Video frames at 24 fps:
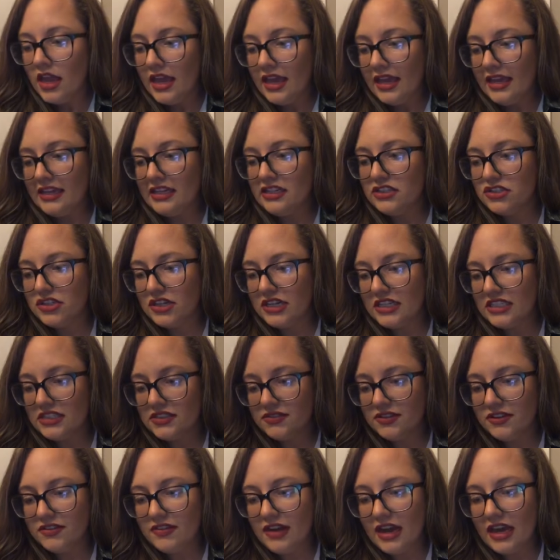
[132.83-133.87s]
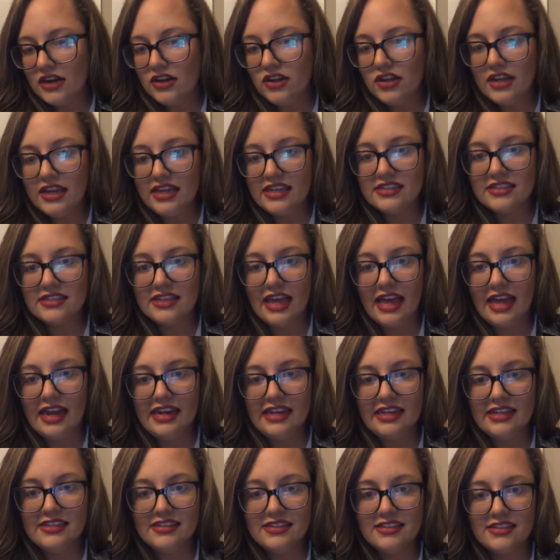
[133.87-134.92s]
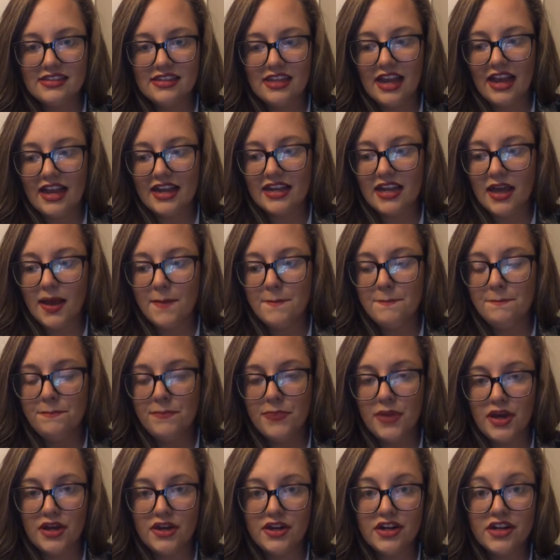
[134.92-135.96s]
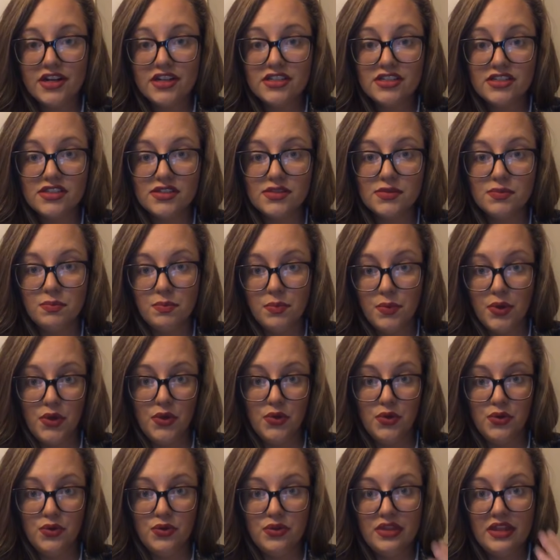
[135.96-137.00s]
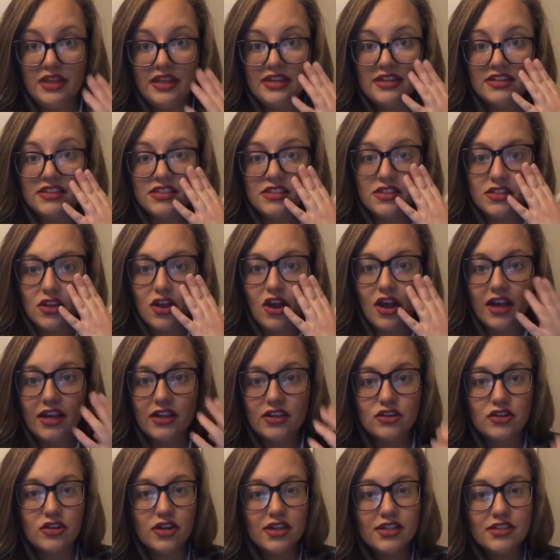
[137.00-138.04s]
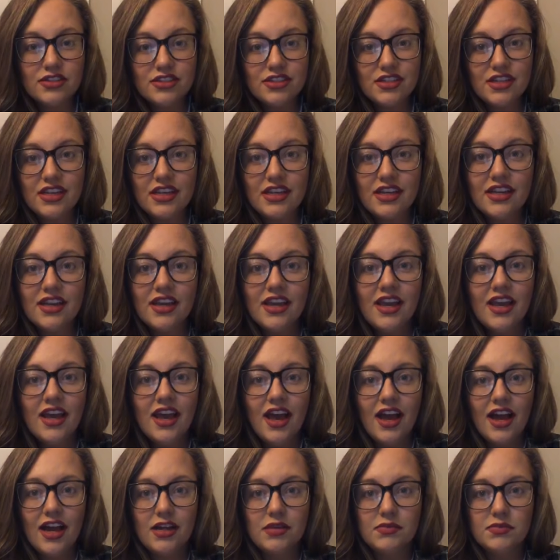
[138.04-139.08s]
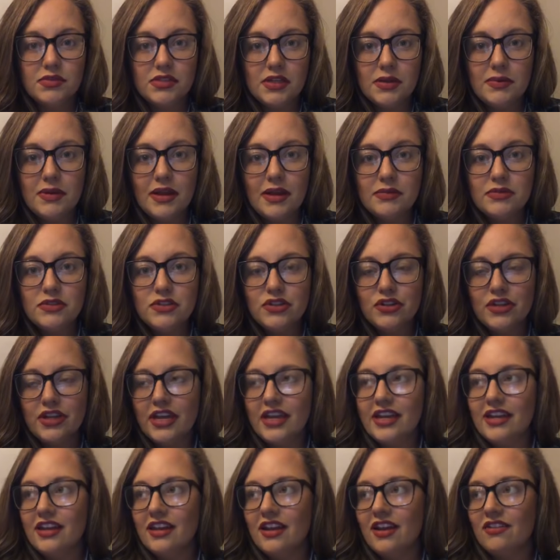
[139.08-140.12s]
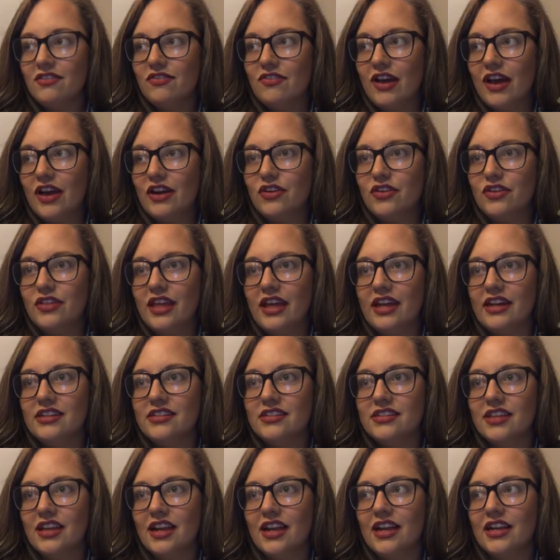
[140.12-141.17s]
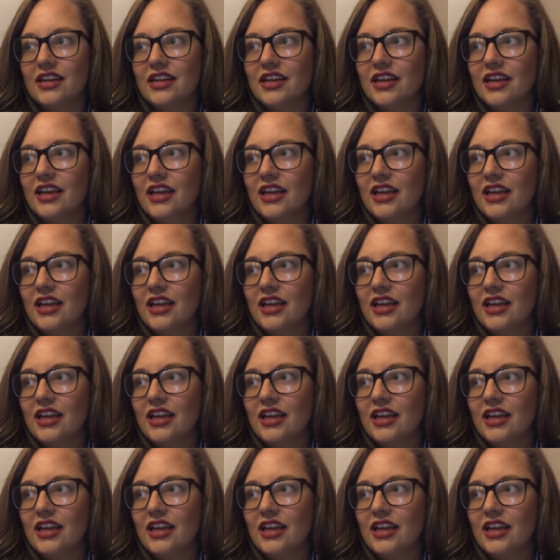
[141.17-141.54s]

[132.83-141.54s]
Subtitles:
heat transfer vinyl is that it's like butter smooth. It is not crunchy. Sometimes you'll get a vinyl that is like,